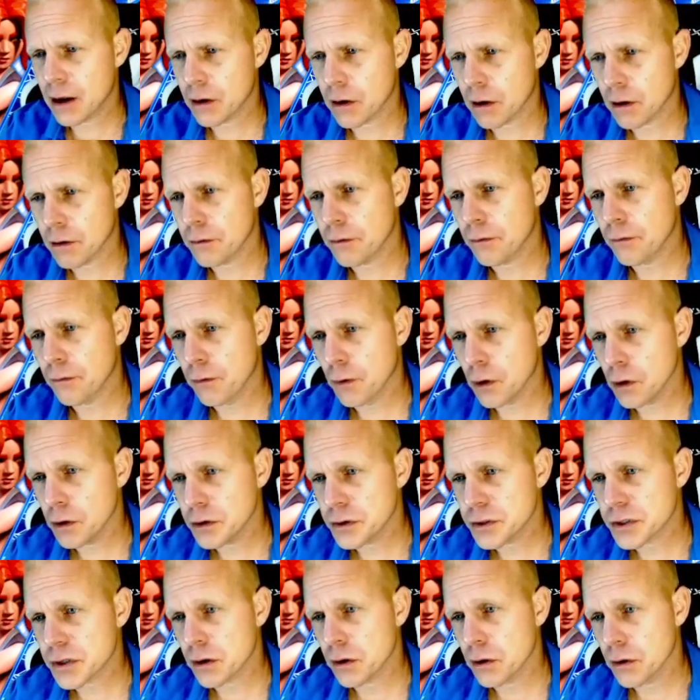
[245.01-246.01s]
Our
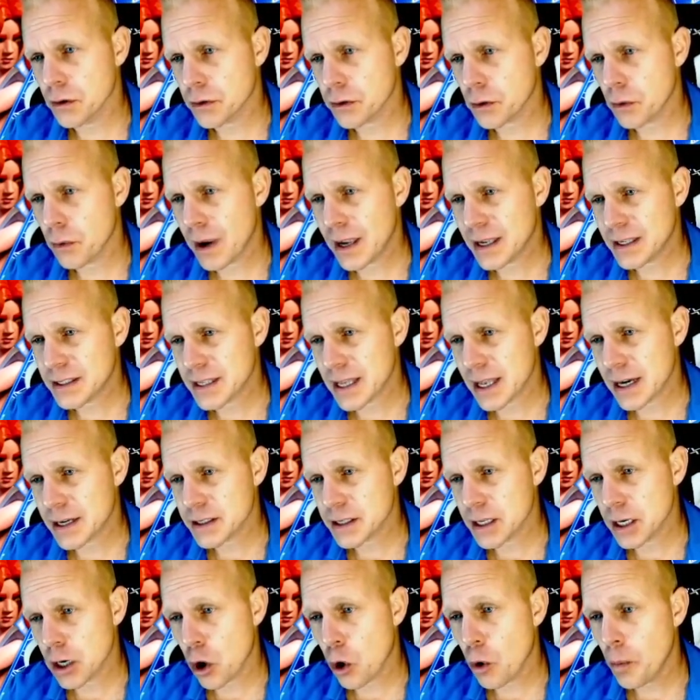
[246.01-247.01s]
first earthquake set is
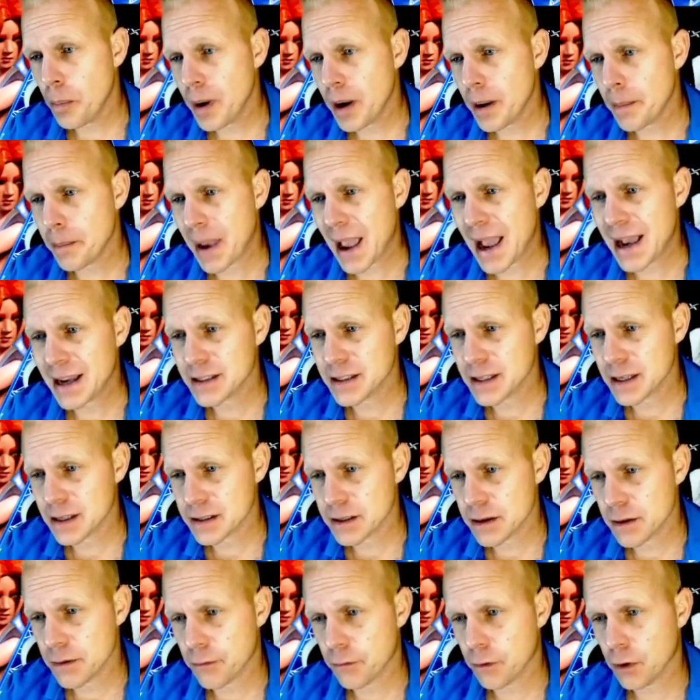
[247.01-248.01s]
going to open up access
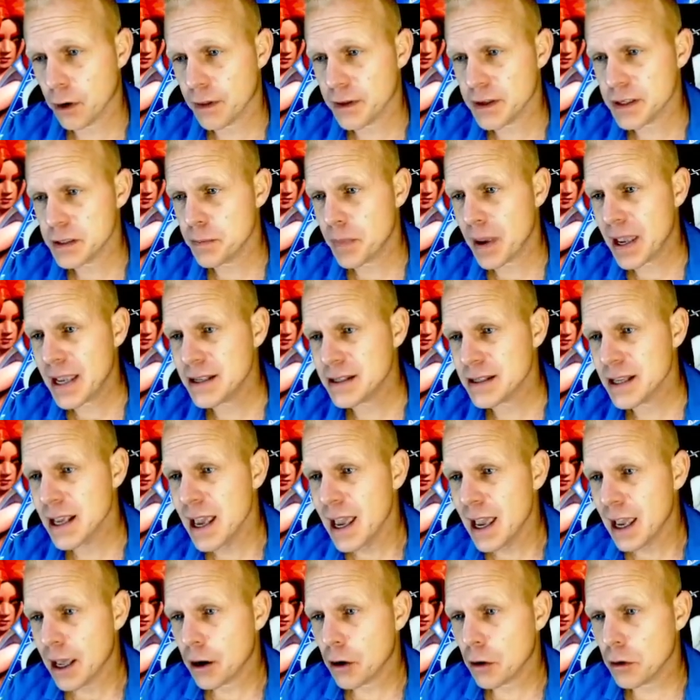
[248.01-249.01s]
to the front of this base,
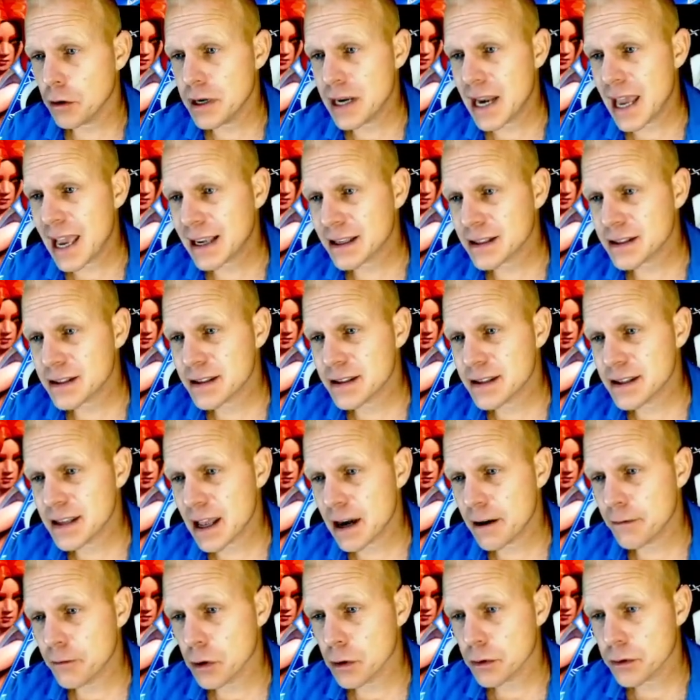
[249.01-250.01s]
and our next set
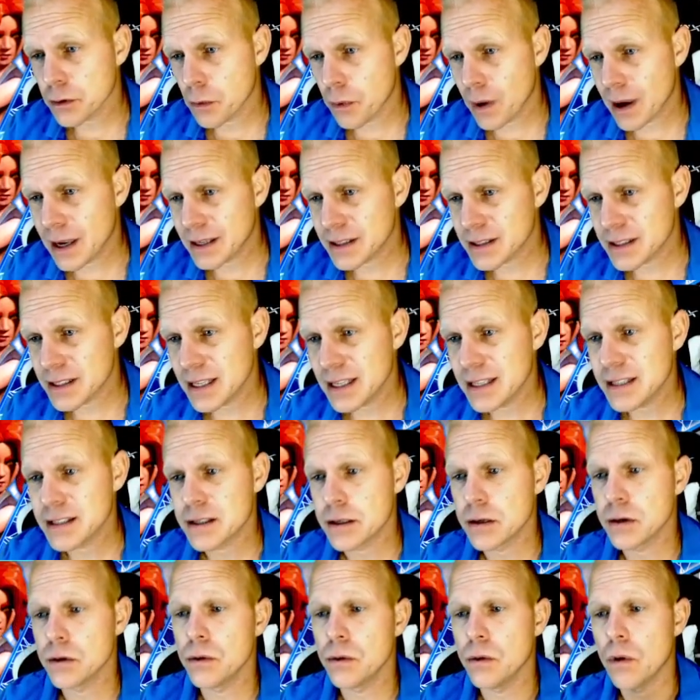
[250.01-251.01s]
of earthquakes needs
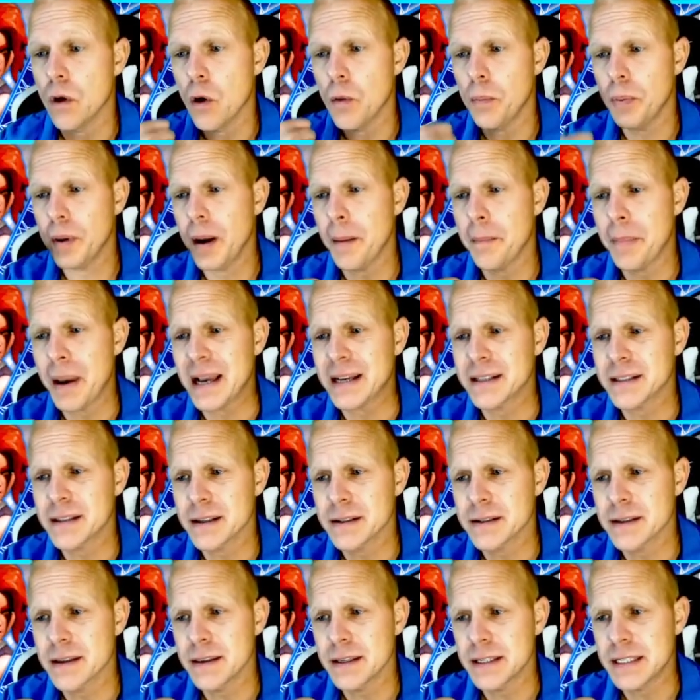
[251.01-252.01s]
to open up access
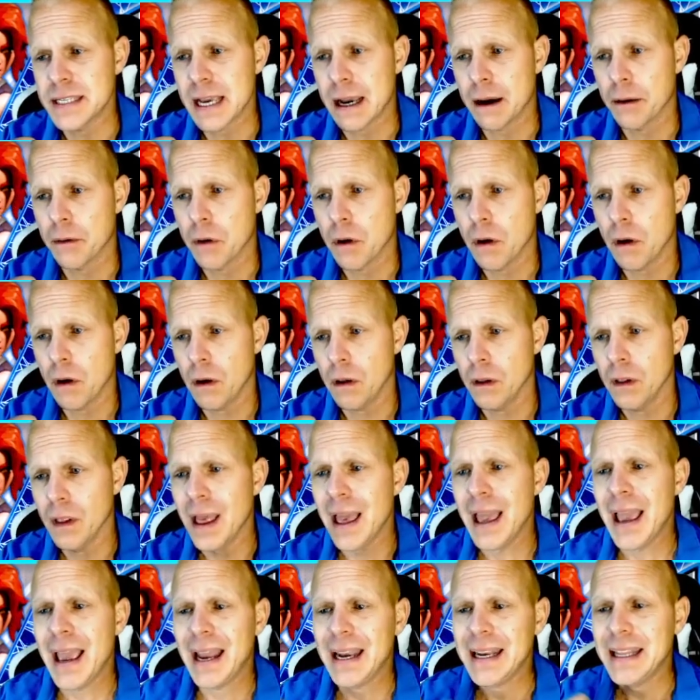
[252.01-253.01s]
to the town hall
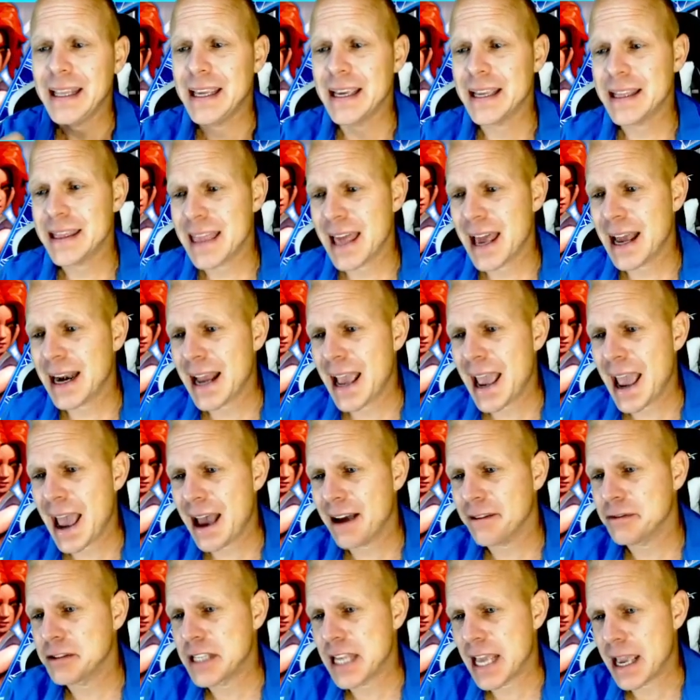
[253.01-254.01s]
and get that
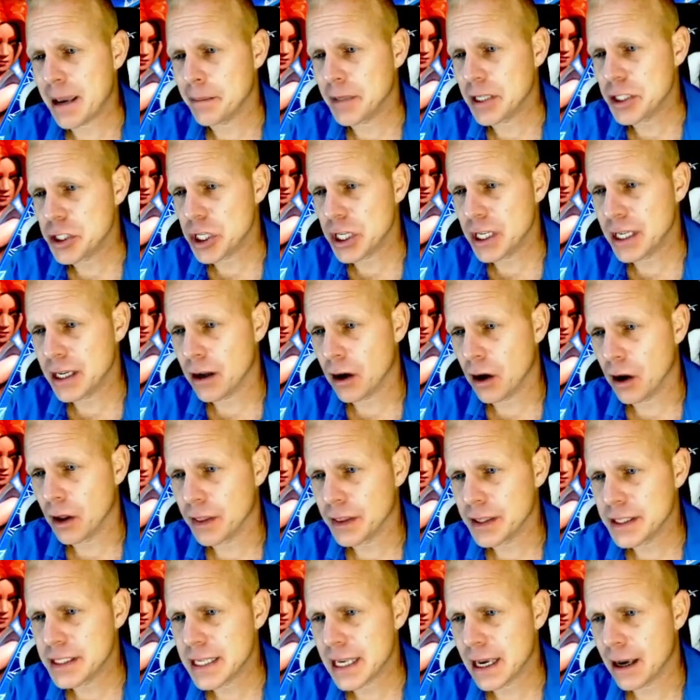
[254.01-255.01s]
half damage in on the
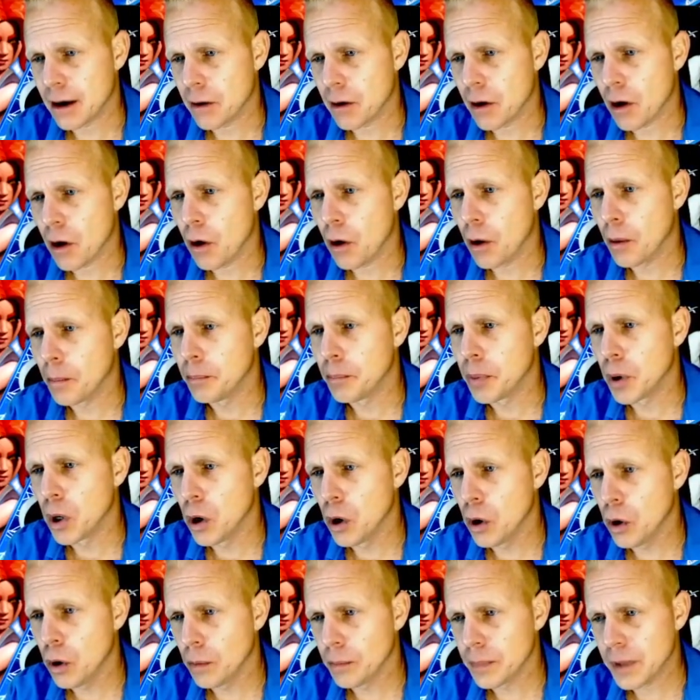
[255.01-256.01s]
town hall.
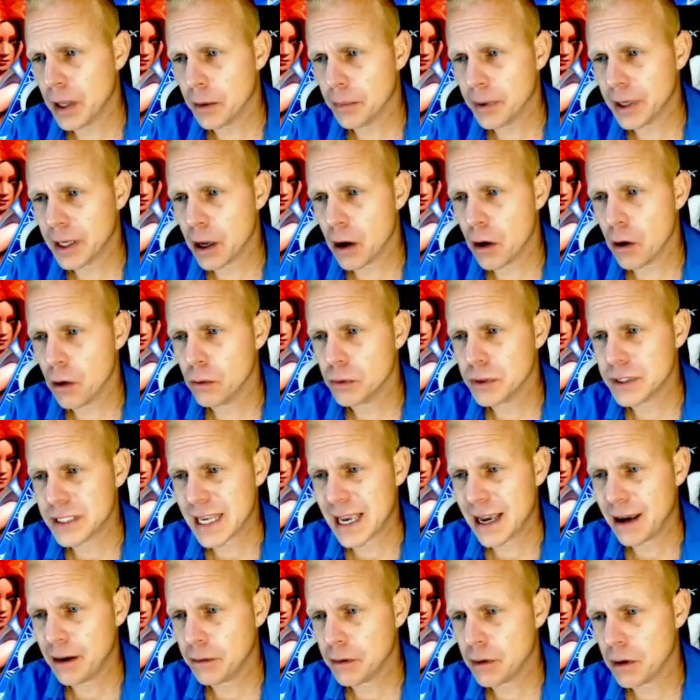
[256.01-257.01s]
Boom, there we go
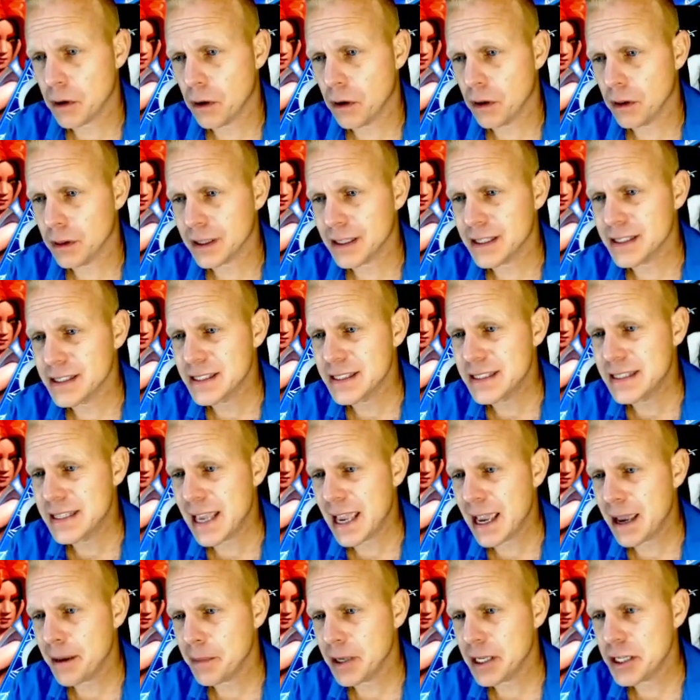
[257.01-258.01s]
Town Hall is
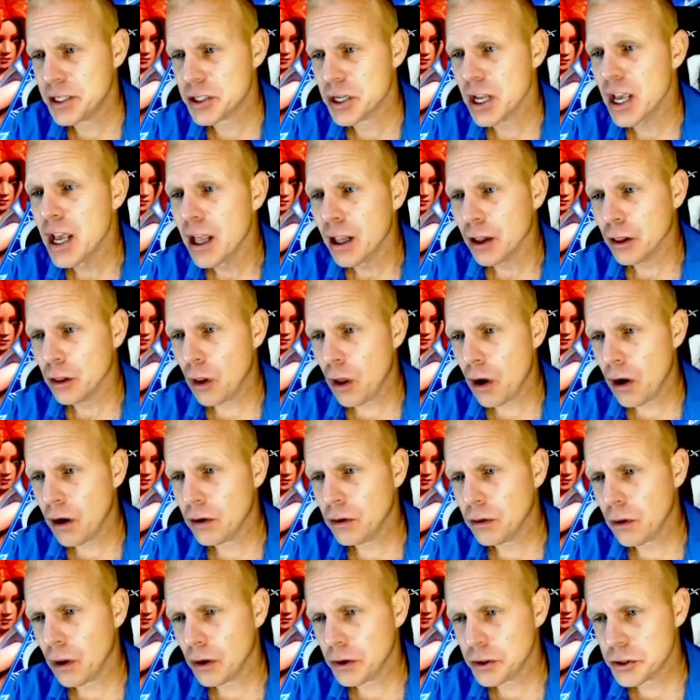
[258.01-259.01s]
damaged. Log
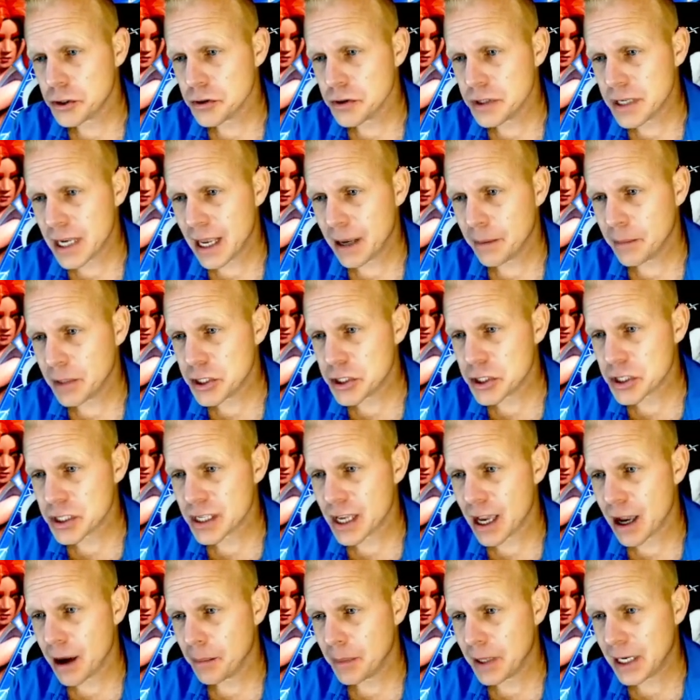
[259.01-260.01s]
launcher damage is
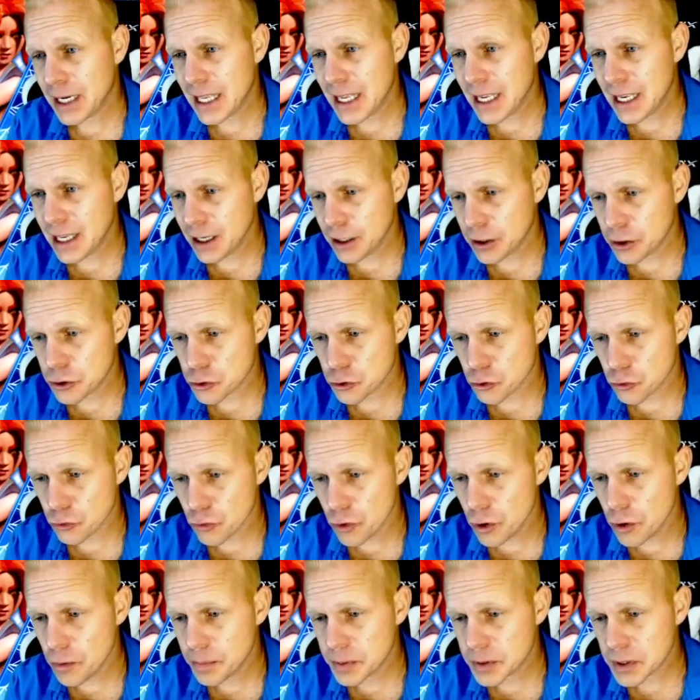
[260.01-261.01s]
coming in.
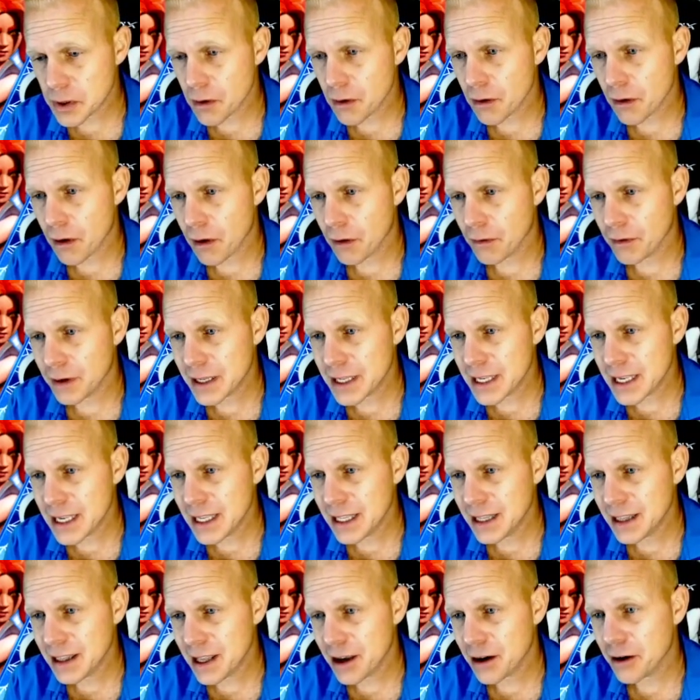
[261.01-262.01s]
Troops are already
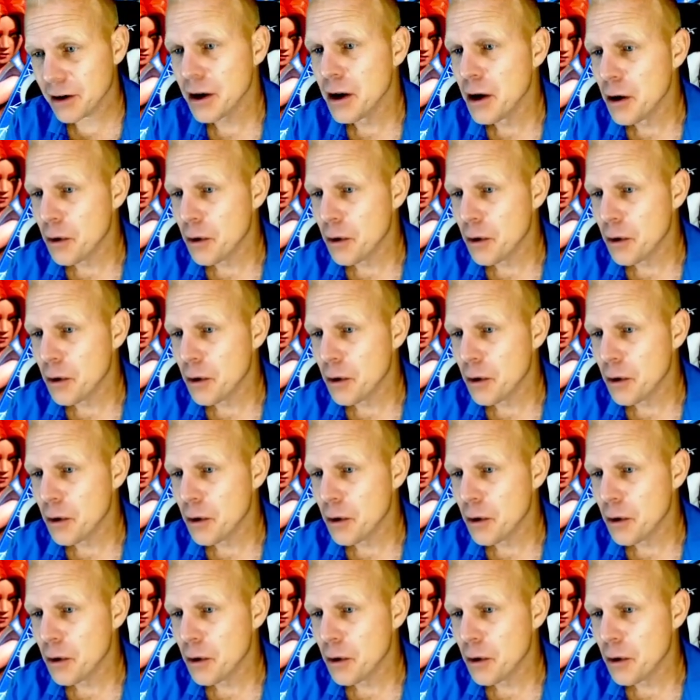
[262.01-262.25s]
in there.